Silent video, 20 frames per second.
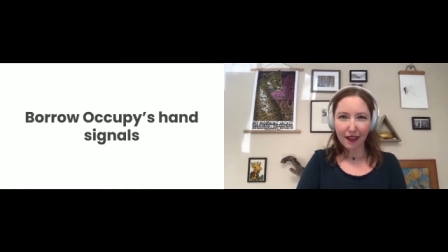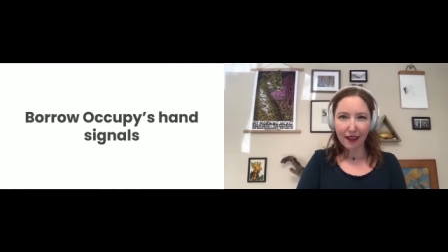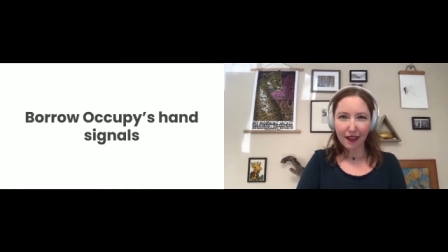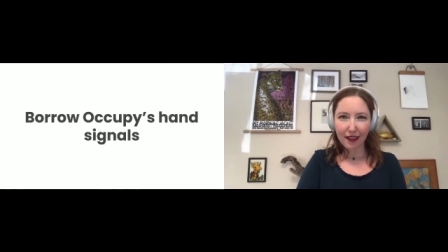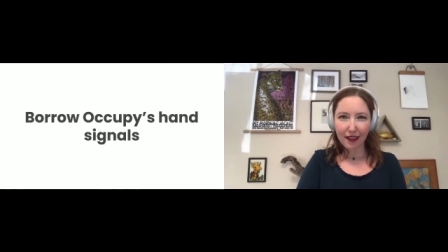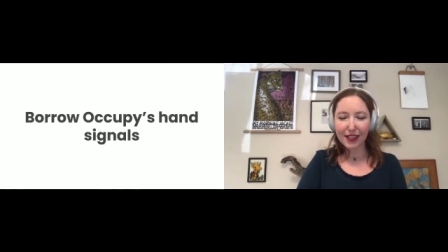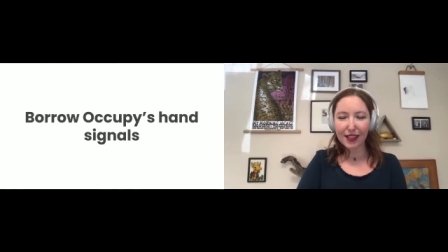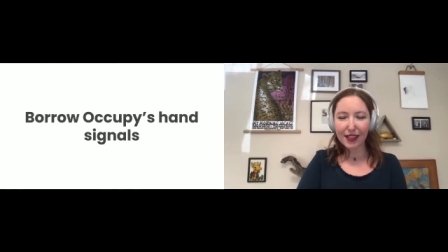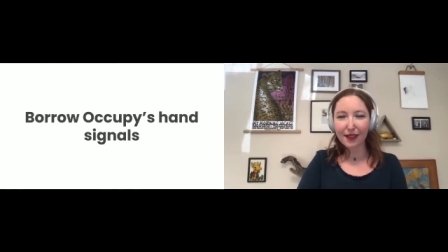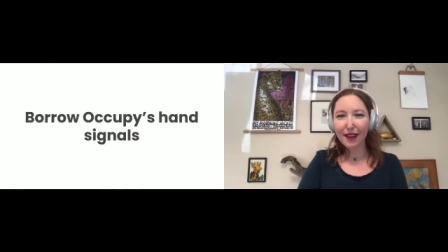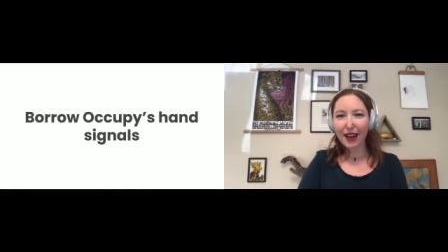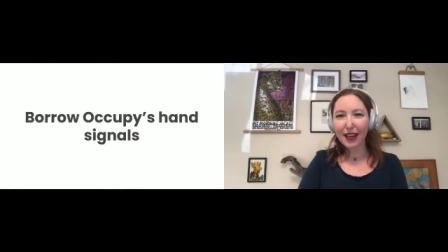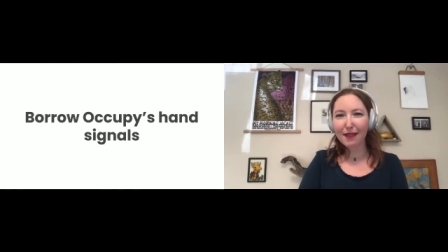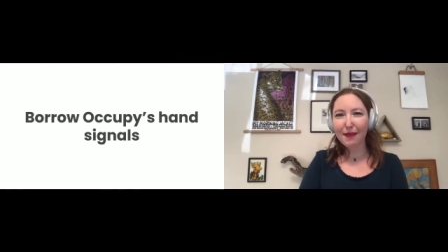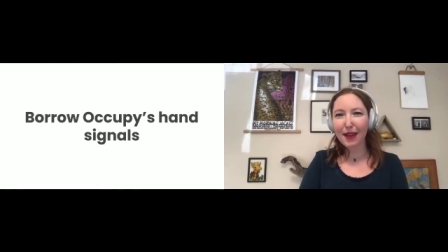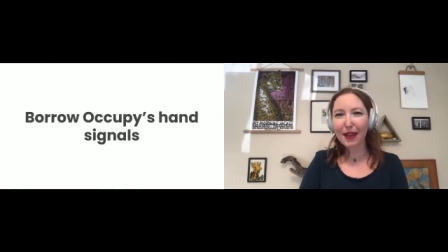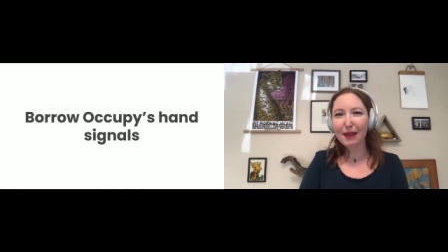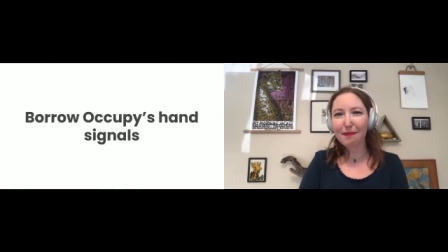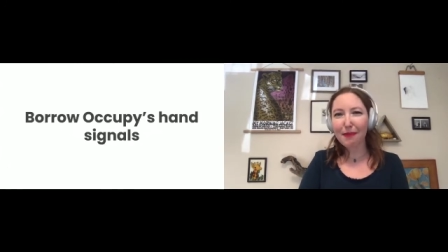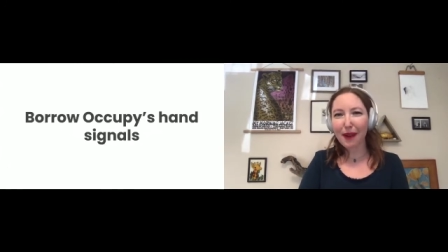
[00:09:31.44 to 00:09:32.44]
I also
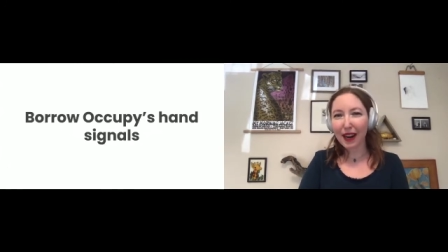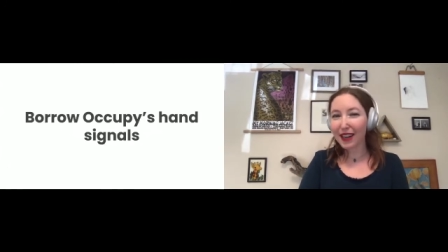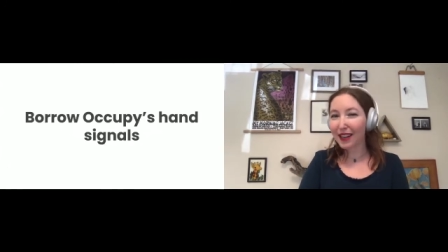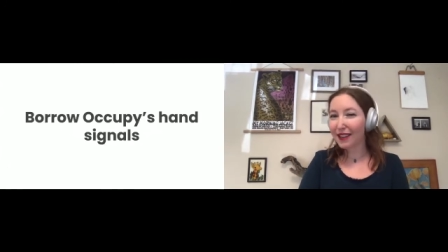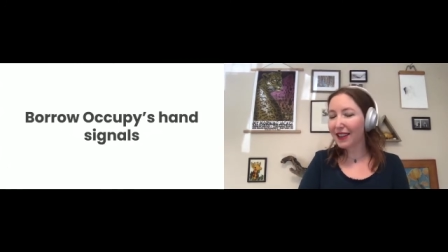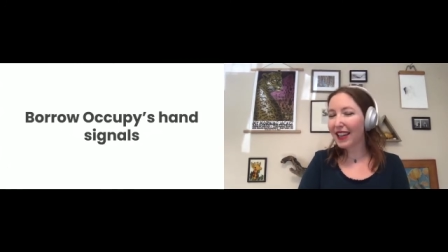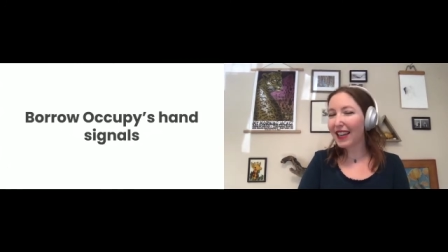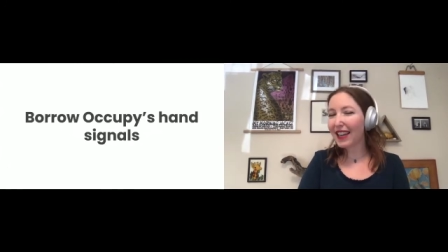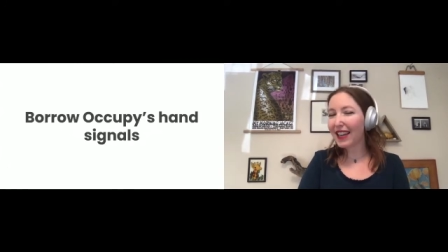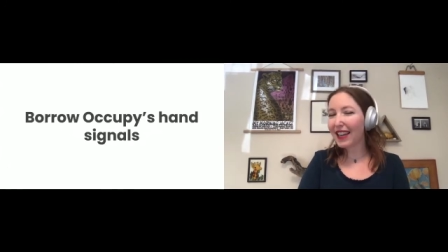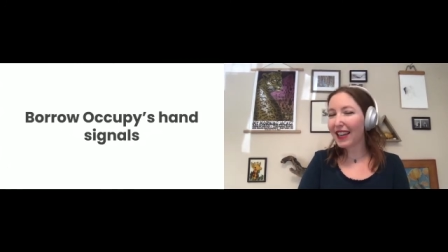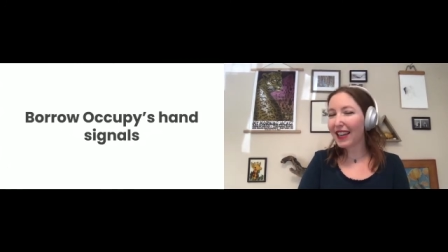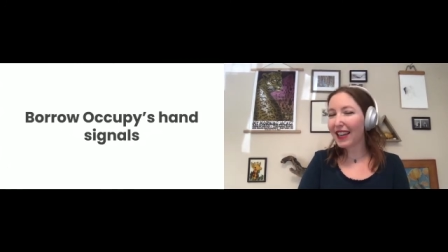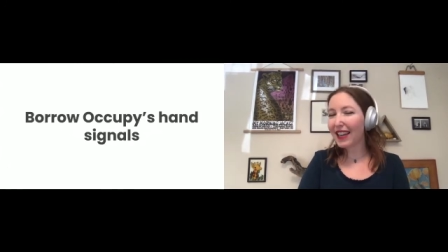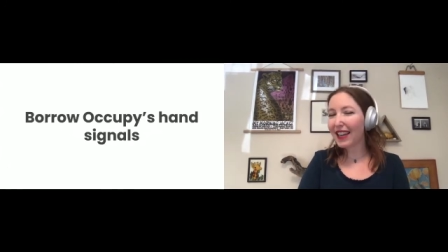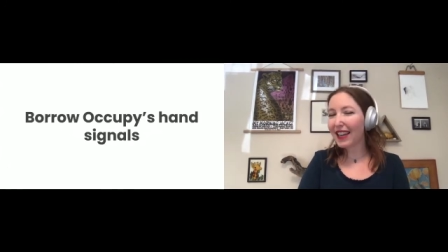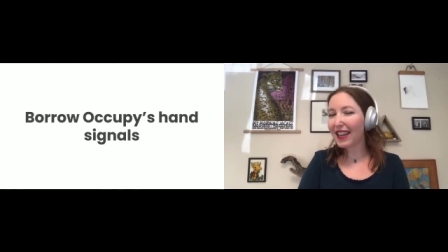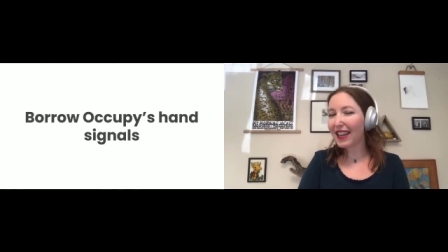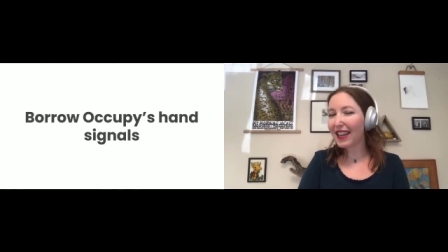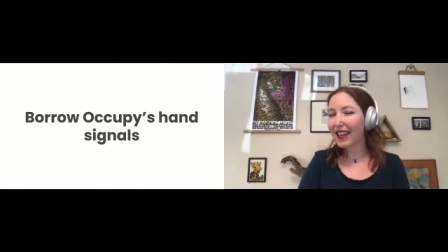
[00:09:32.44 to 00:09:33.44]
recommend borrowing
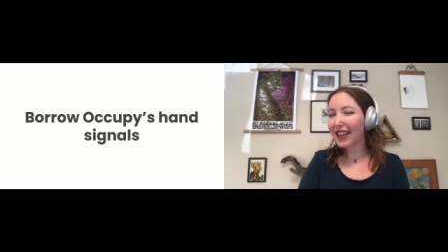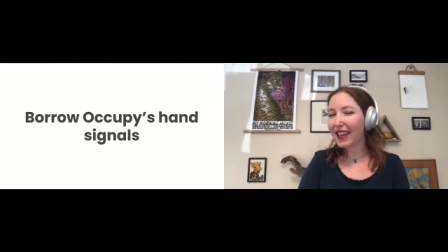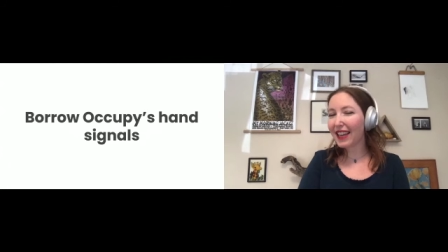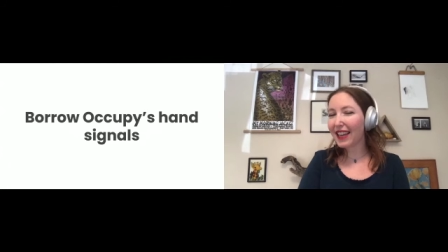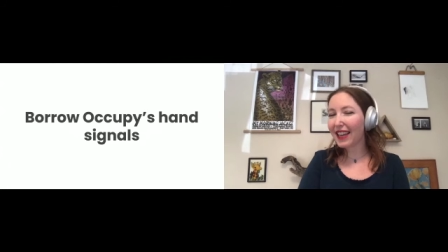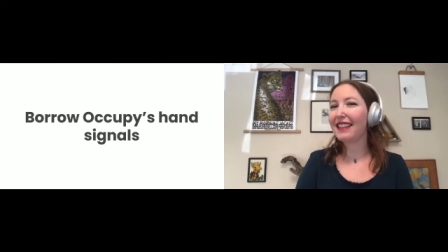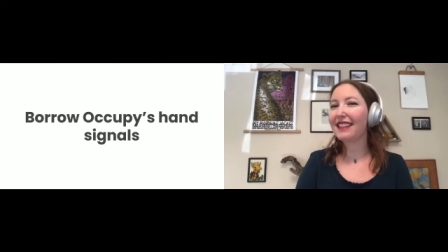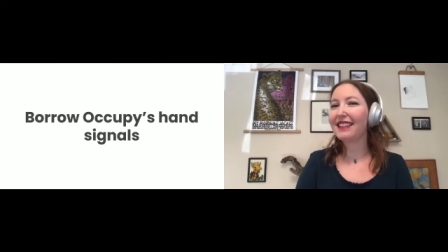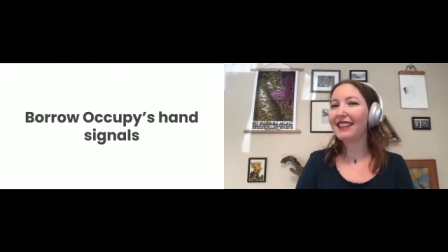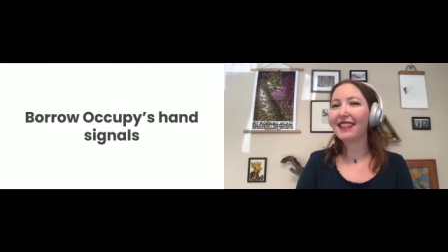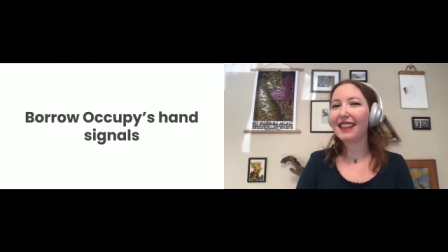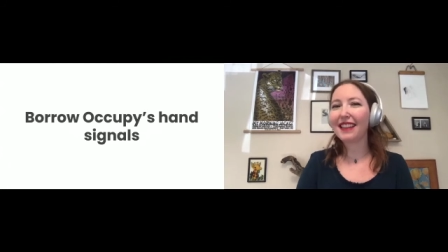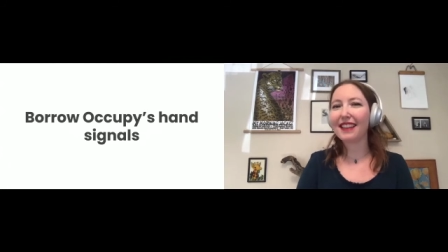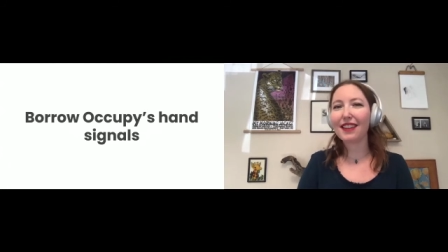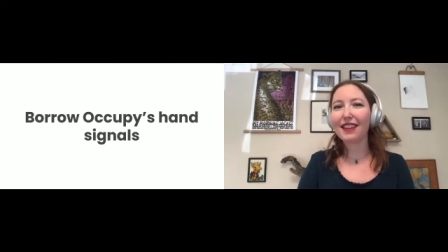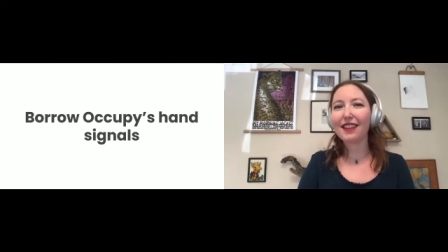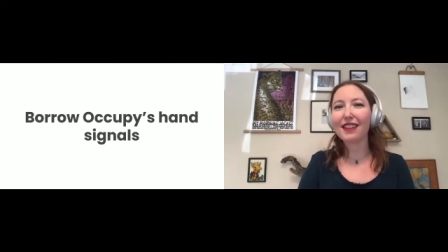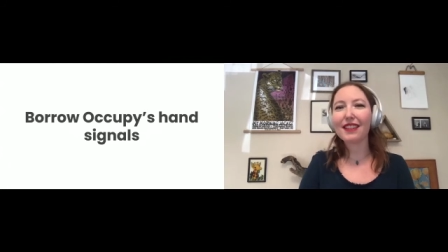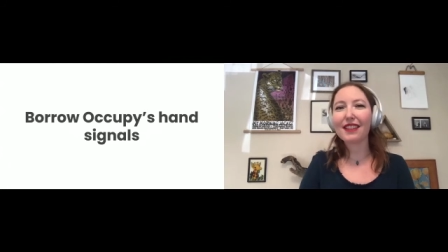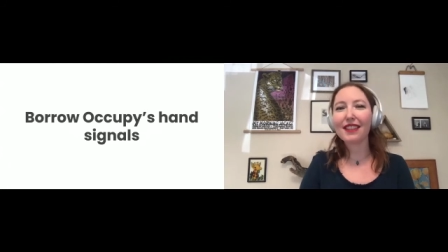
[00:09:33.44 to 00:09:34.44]
Occupy's hand
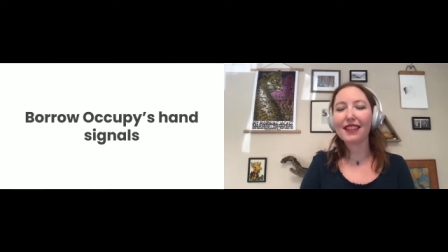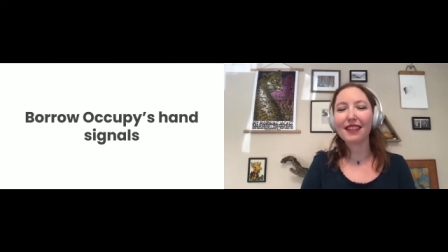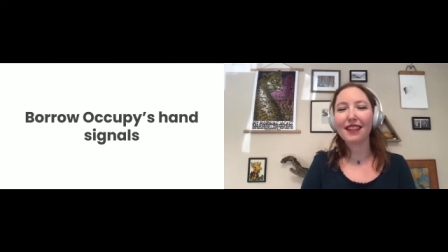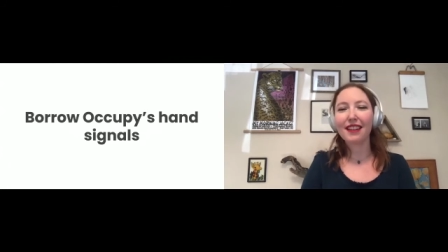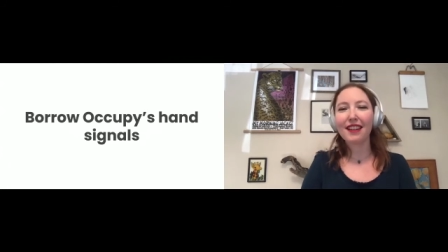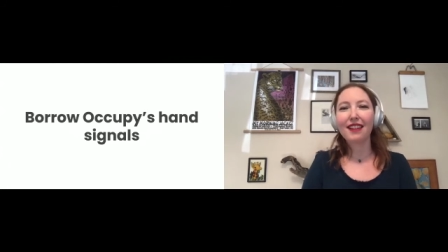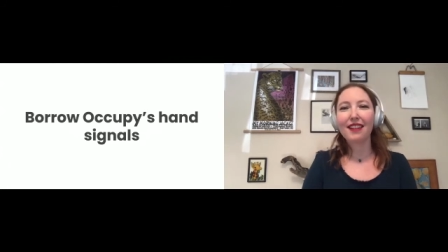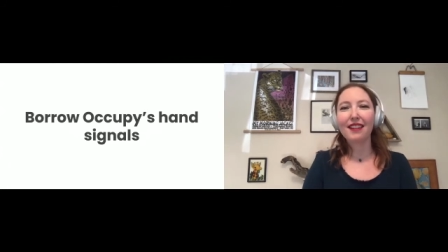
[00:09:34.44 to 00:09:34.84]
signals.